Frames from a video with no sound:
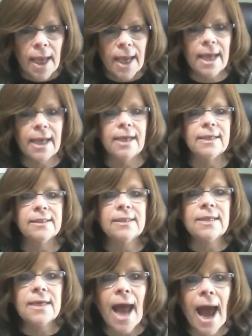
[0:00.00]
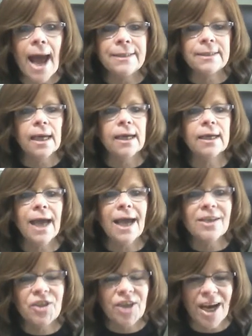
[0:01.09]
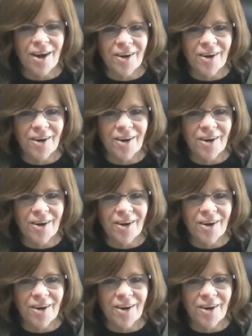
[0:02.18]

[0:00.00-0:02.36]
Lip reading: It is not kasher.